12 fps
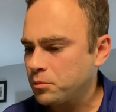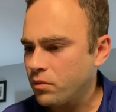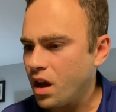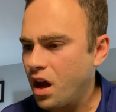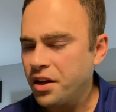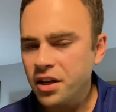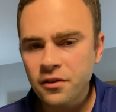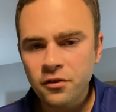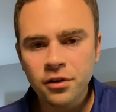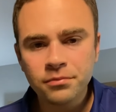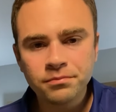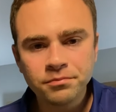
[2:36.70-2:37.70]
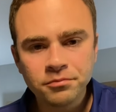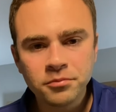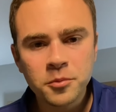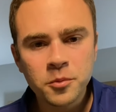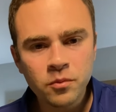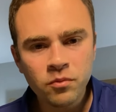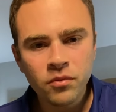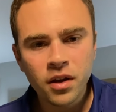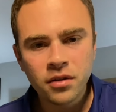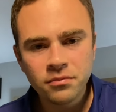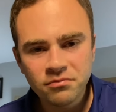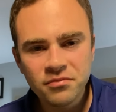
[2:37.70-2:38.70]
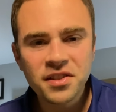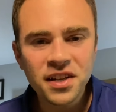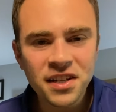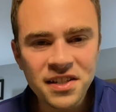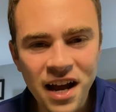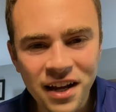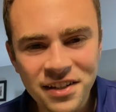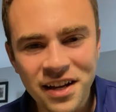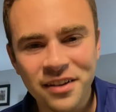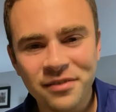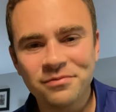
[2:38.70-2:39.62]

I give them 6 out of 10.